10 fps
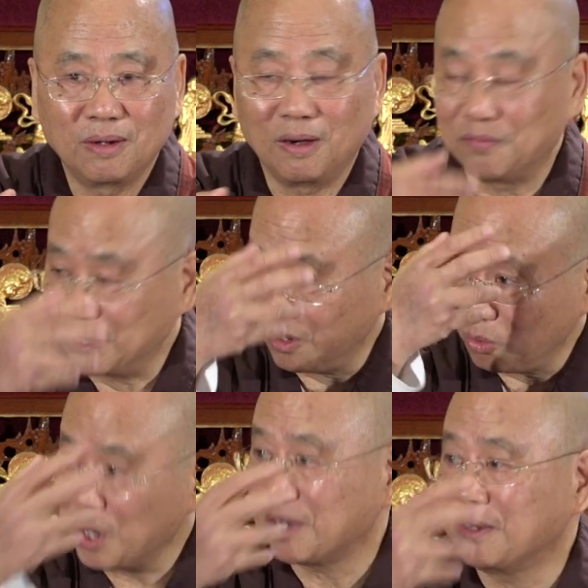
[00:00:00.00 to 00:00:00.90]
of the
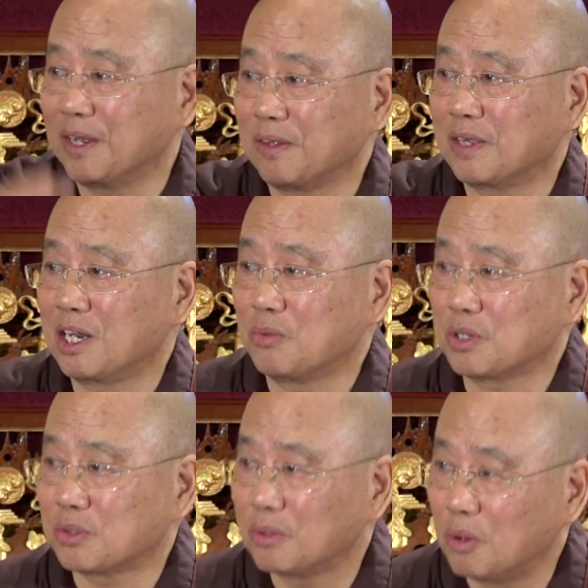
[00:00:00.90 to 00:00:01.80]
awakening that he
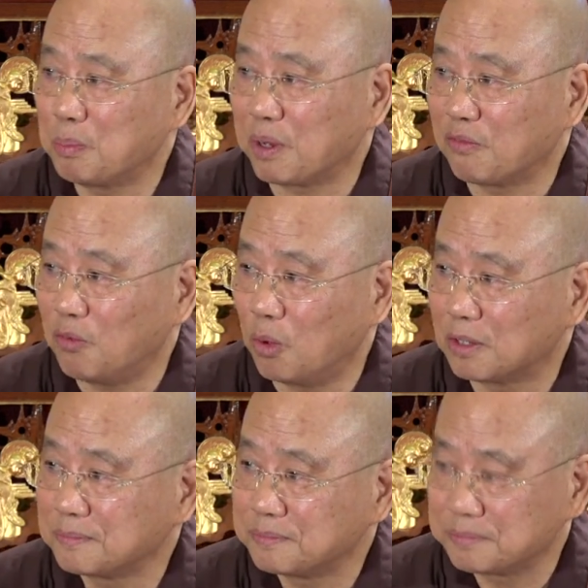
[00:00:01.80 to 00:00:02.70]
was hoping
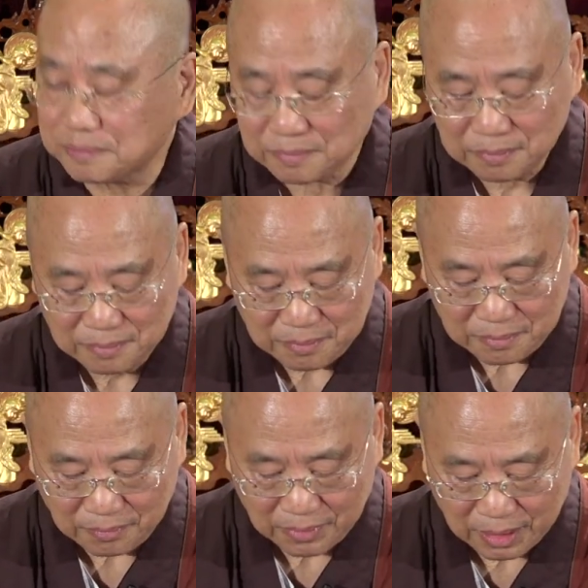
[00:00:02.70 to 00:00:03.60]
for.
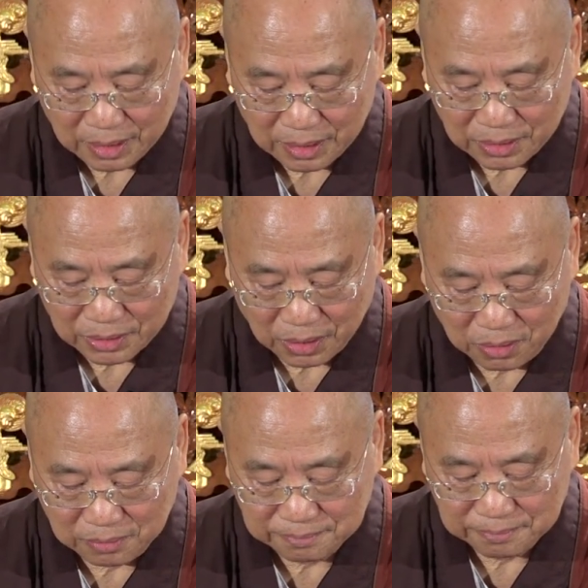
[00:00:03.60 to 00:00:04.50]

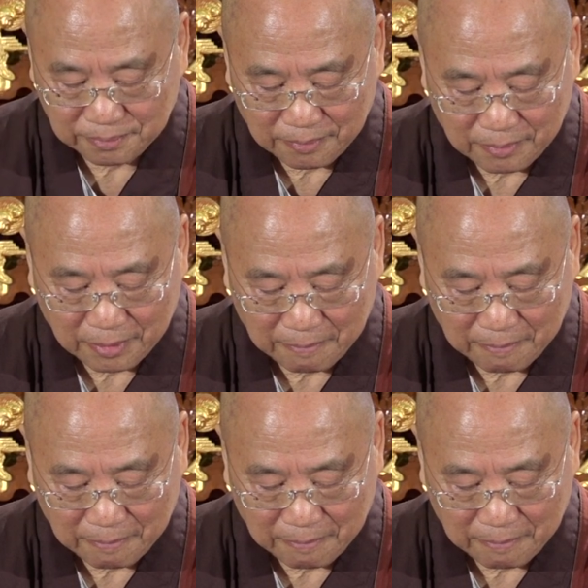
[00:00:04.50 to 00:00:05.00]
So,